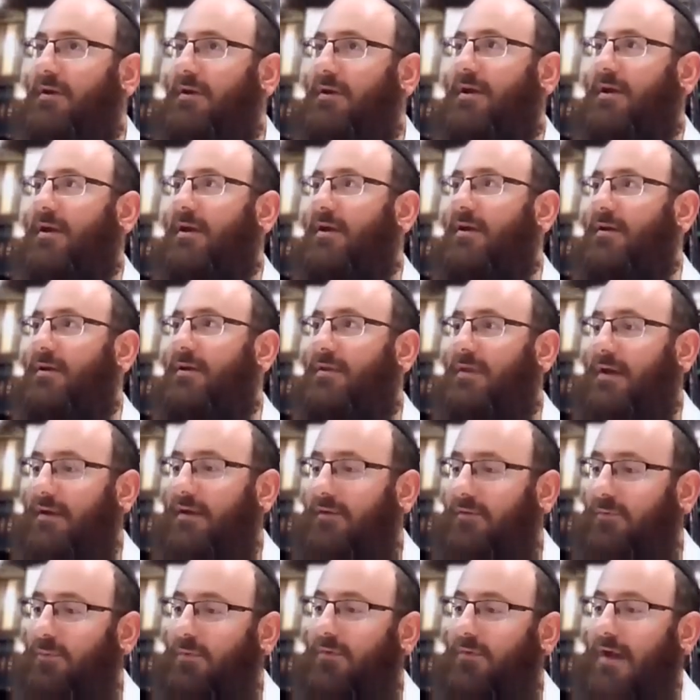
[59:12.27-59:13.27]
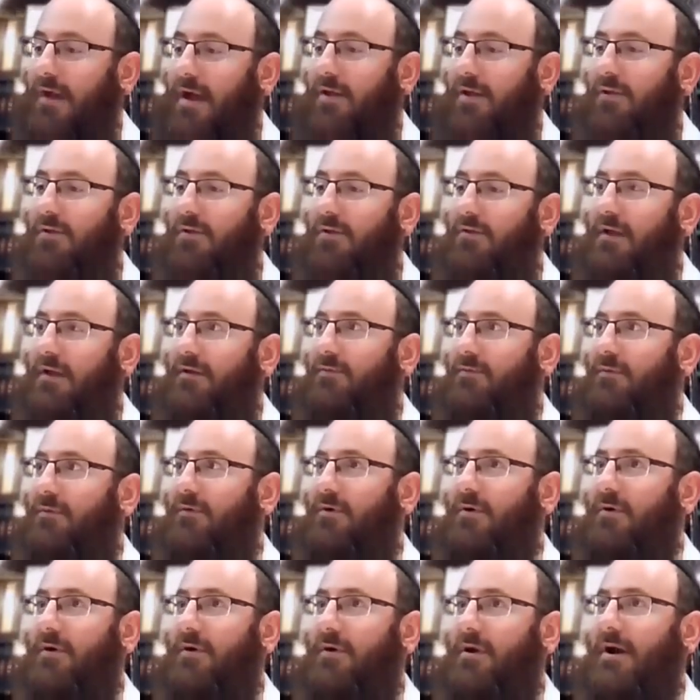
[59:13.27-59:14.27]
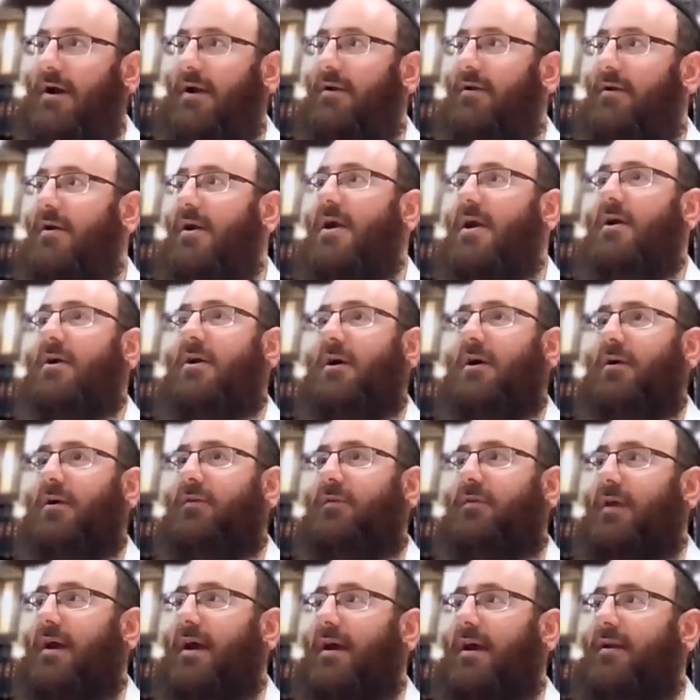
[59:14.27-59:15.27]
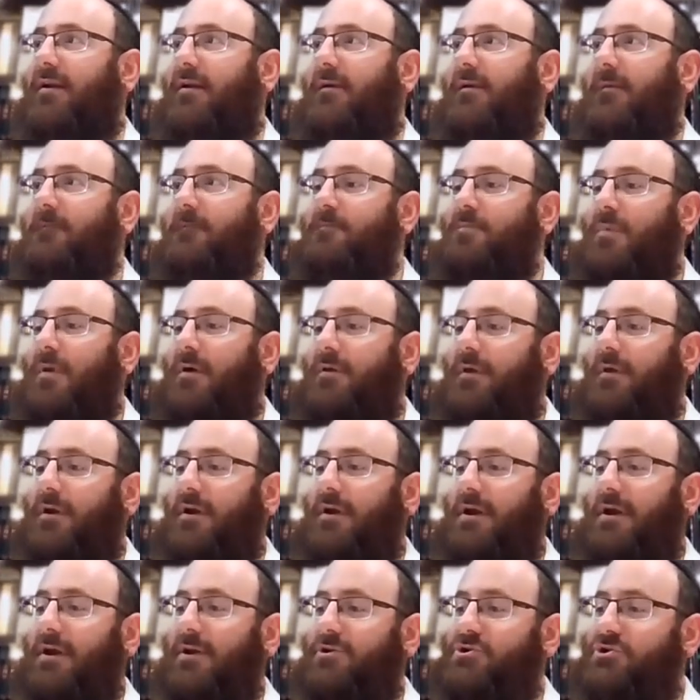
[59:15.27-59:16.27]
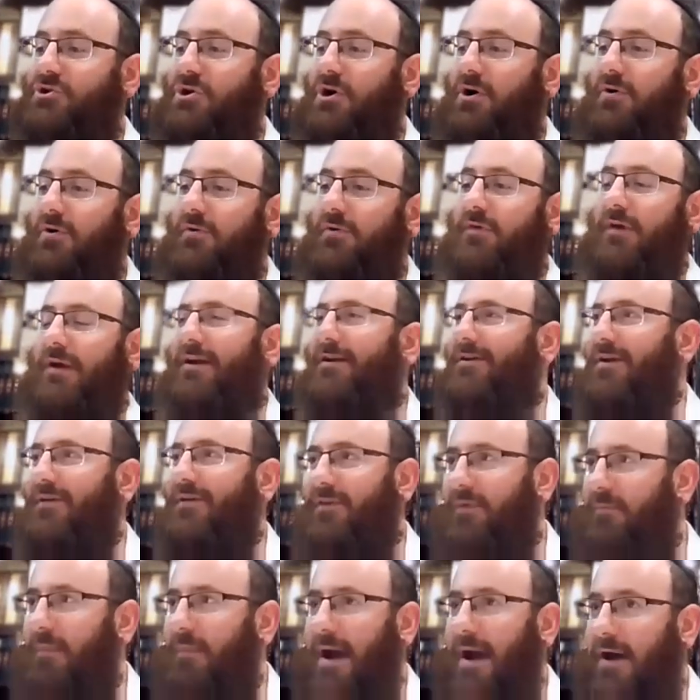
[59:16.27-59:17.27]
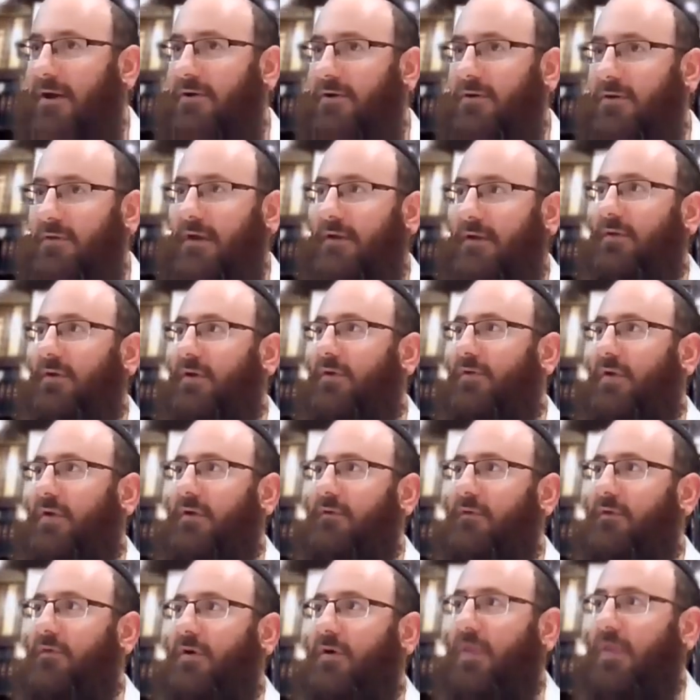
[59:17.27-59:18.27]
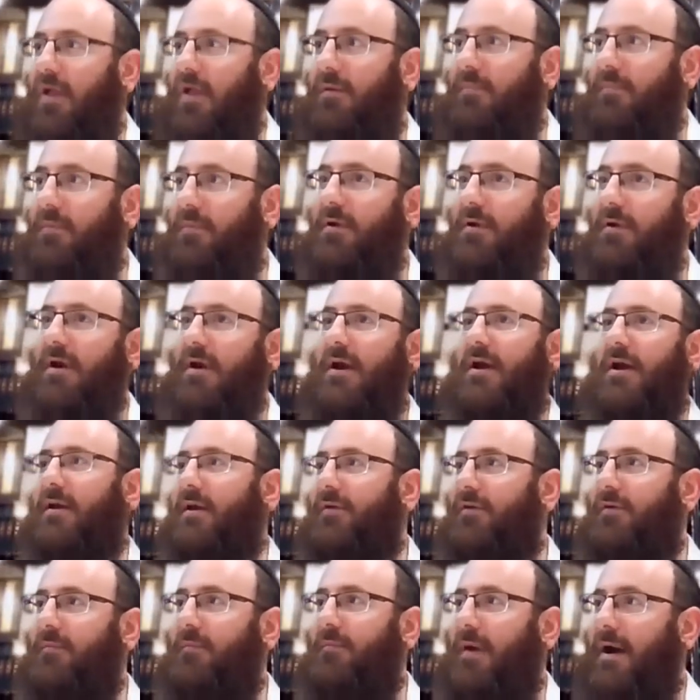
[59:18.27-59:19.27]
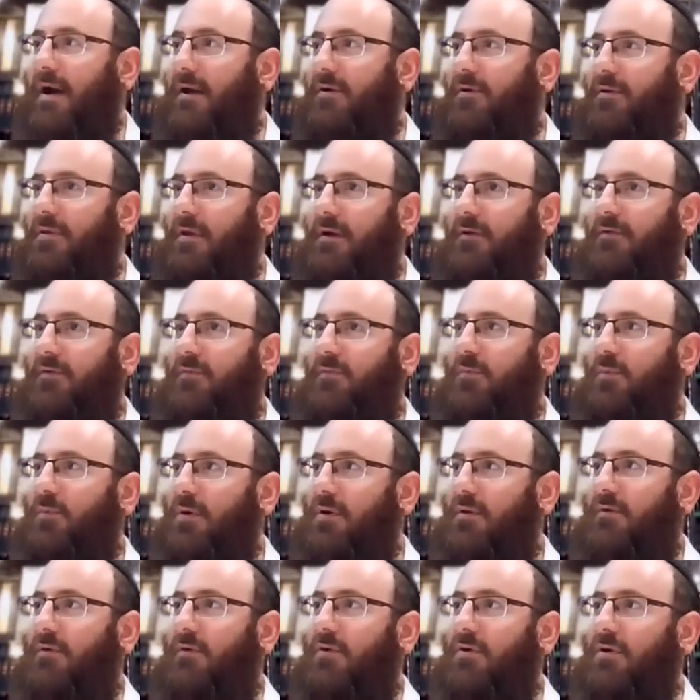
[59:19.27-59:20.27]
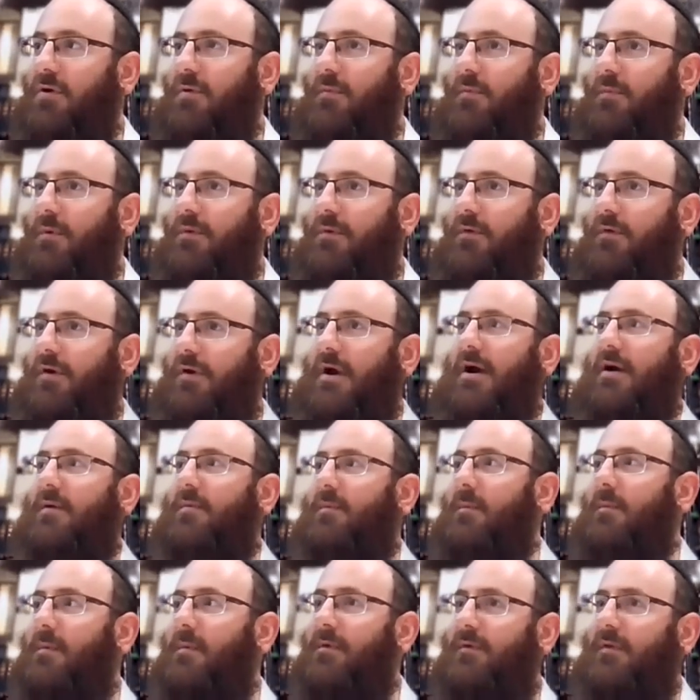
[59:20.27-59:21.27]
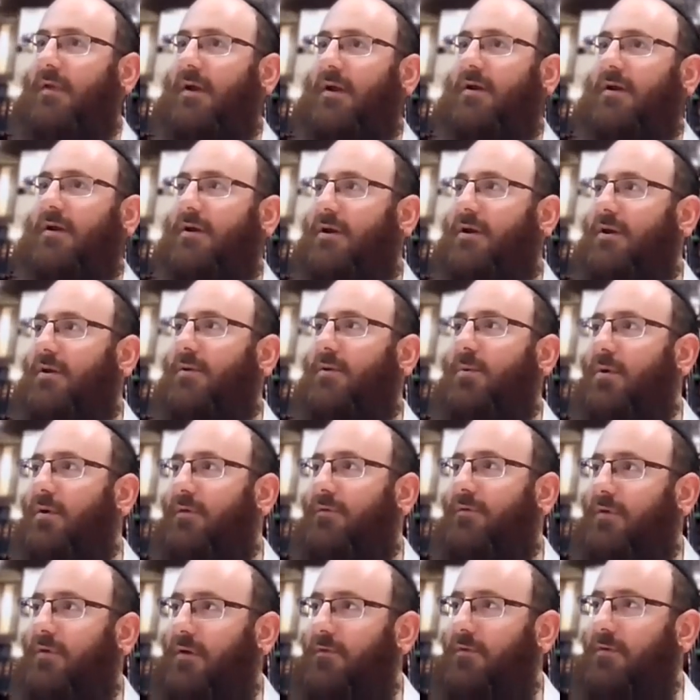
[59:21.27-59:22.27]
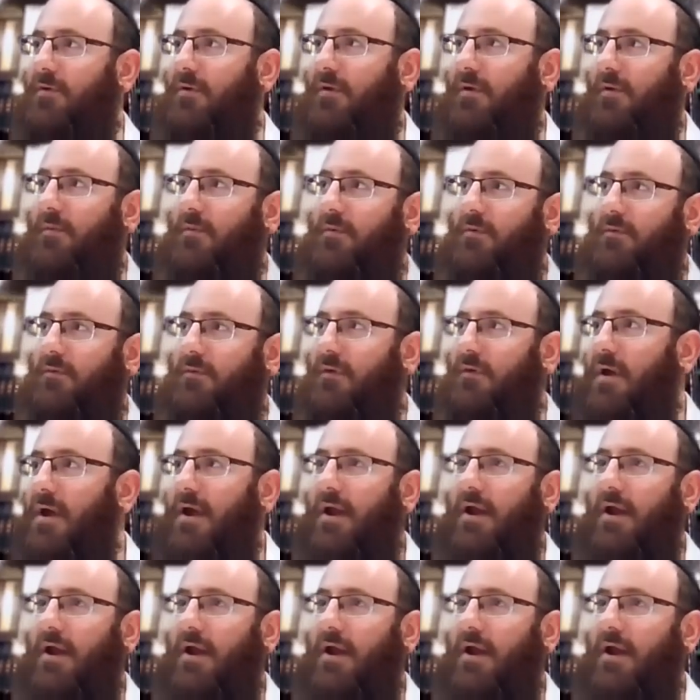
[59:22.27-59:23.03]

The king, that's what's Elo, that's what's going on. Because then the king shows that it doesn't matter. That's like Sevikolam. It doesn't matter. That's what Yudgum Sarachim is like a gilui of Sevikolam.